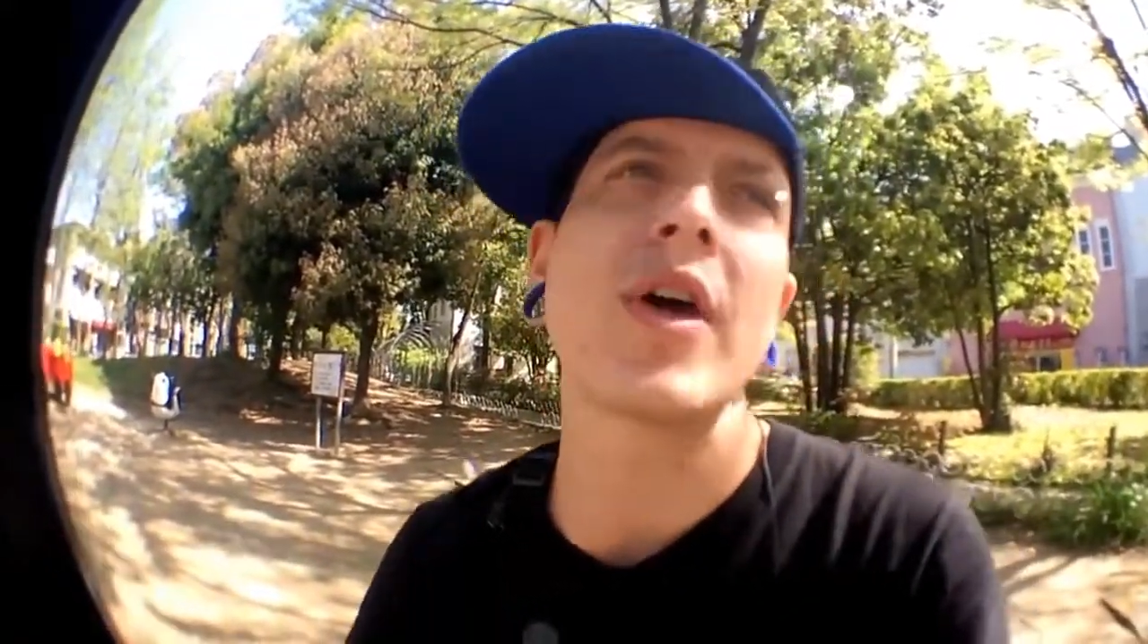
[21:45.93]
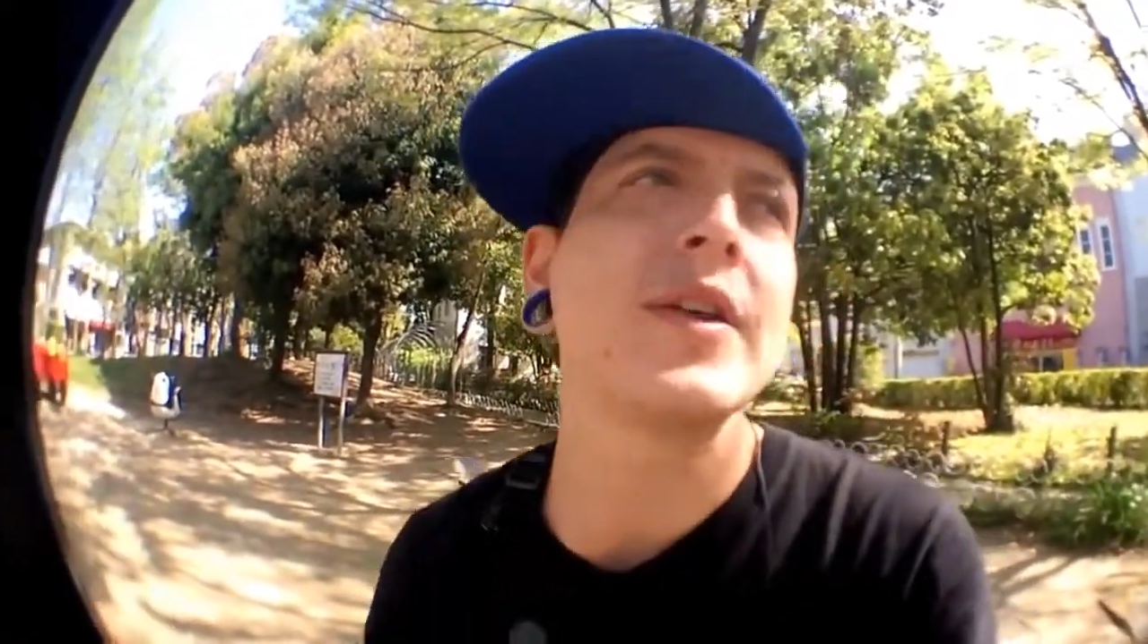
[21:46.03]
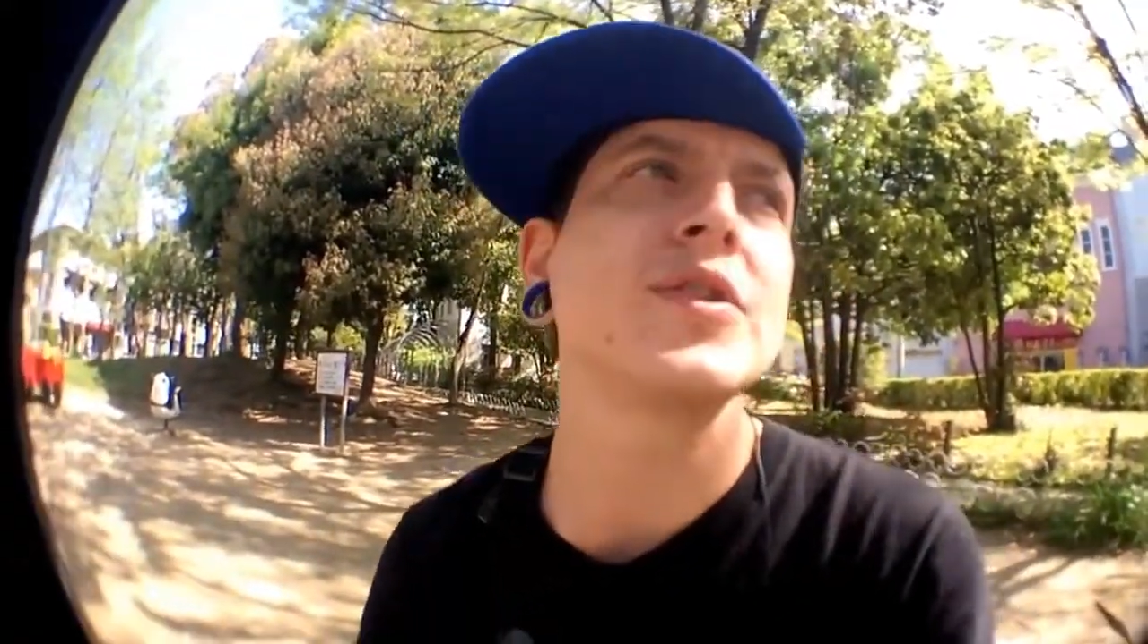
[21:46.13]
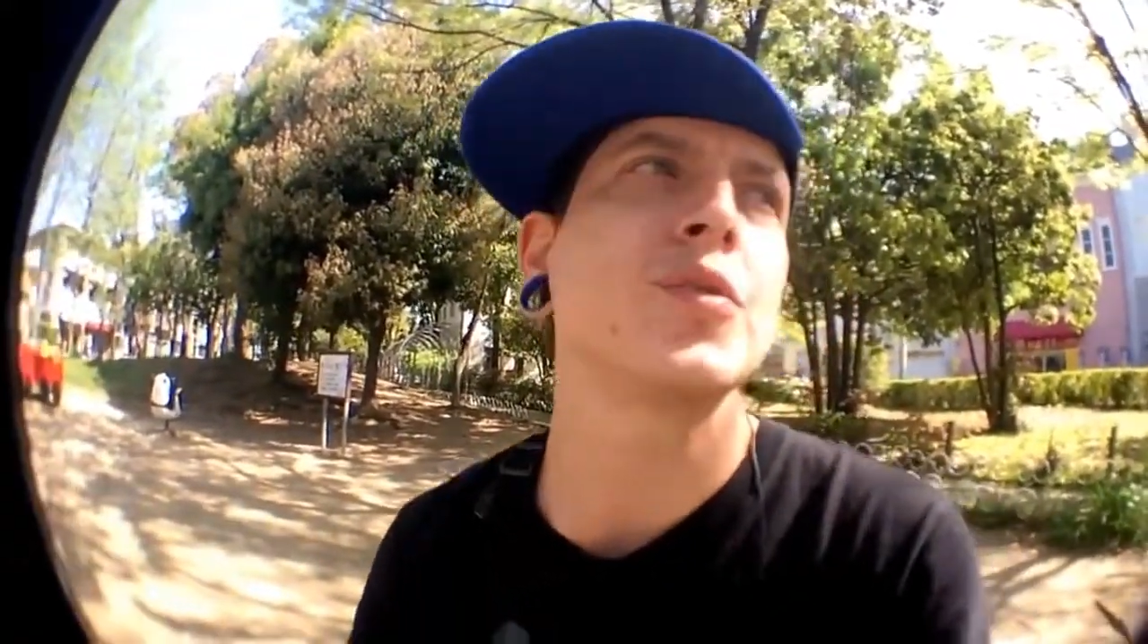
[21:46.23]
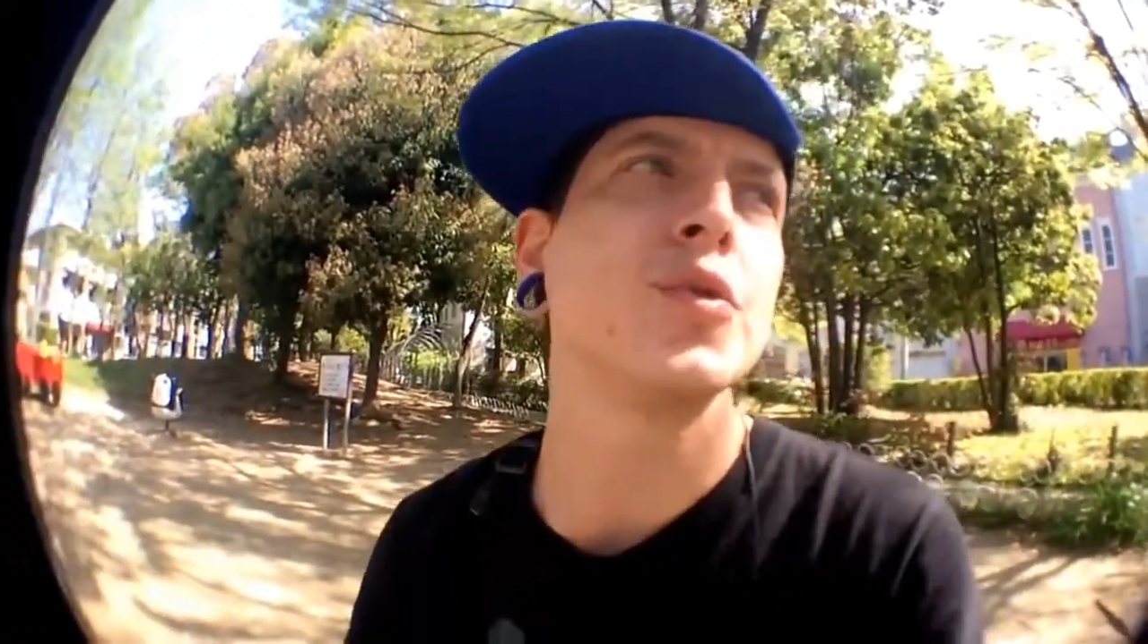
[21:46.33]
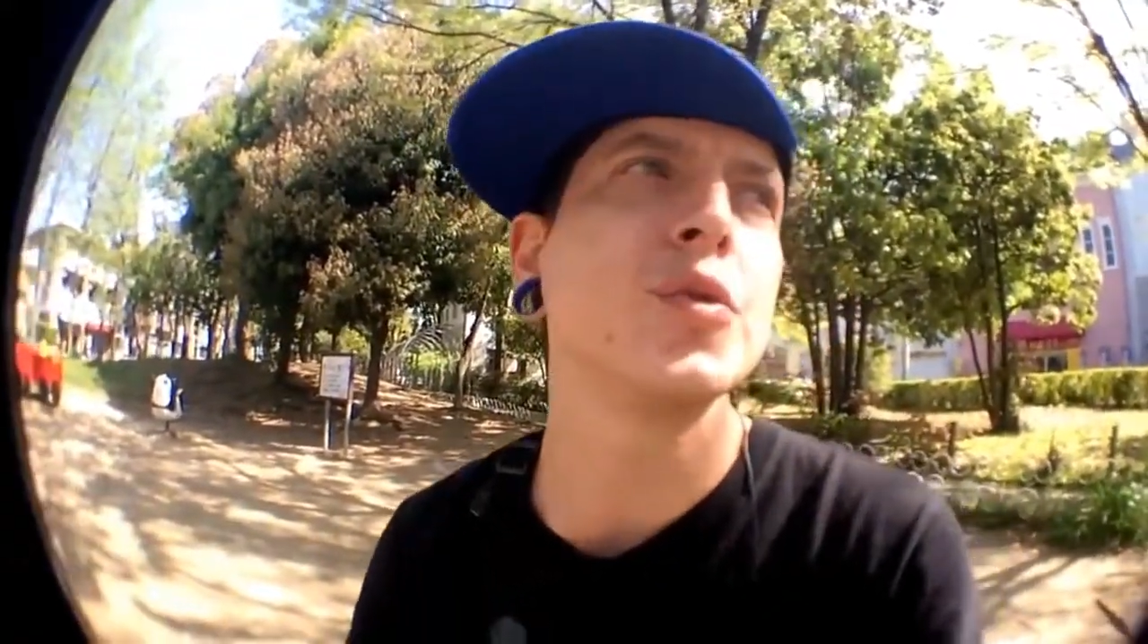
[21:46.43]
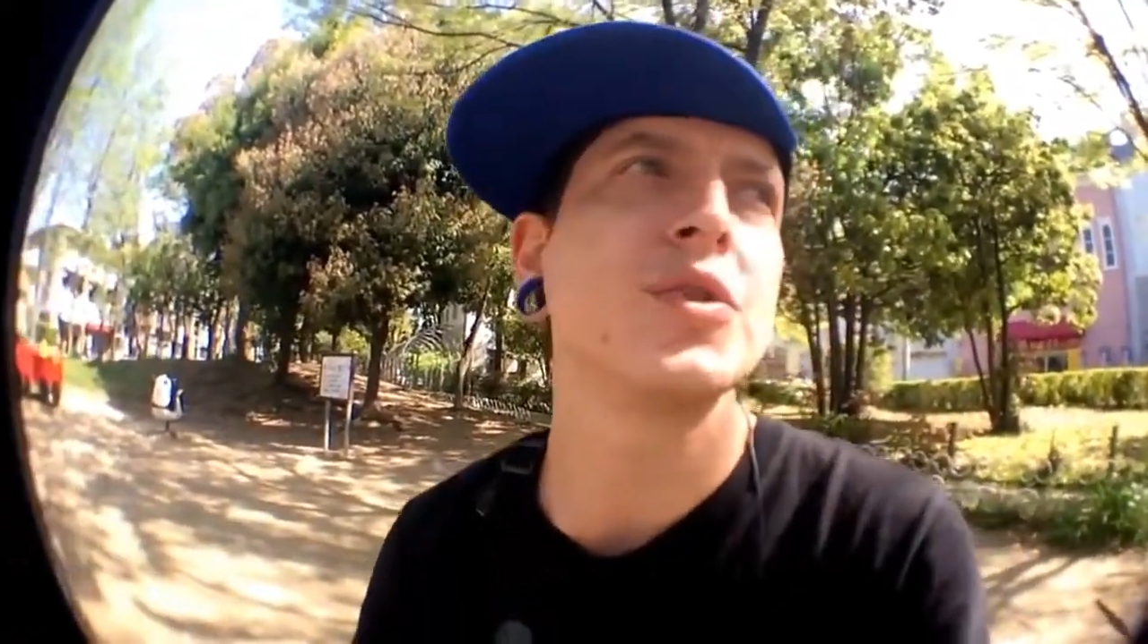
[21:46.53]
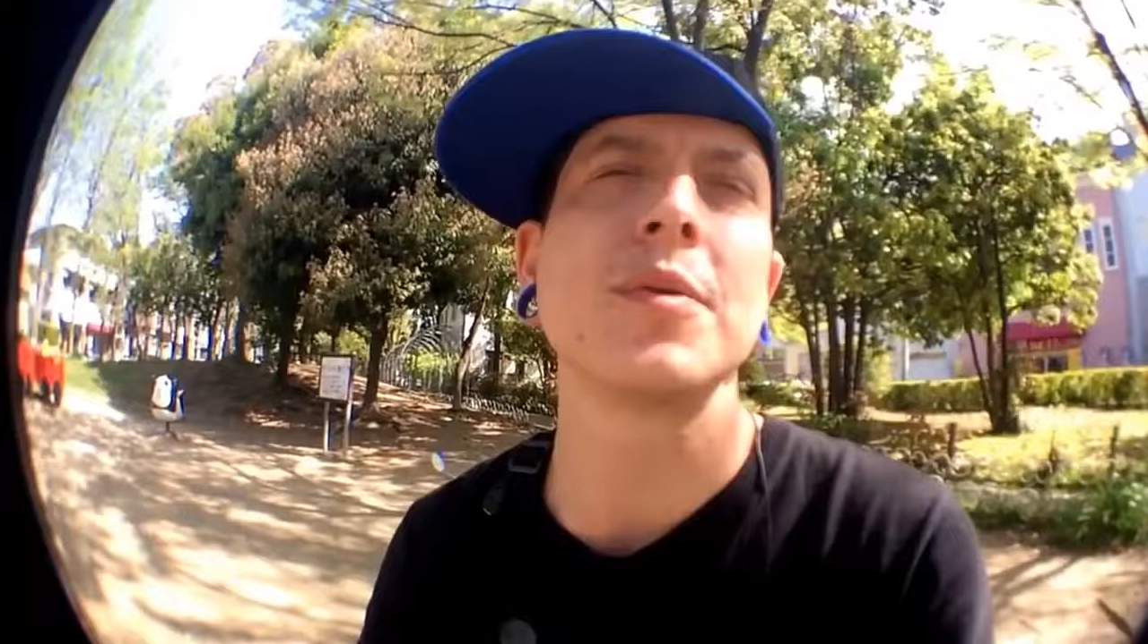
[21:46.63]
that it's rude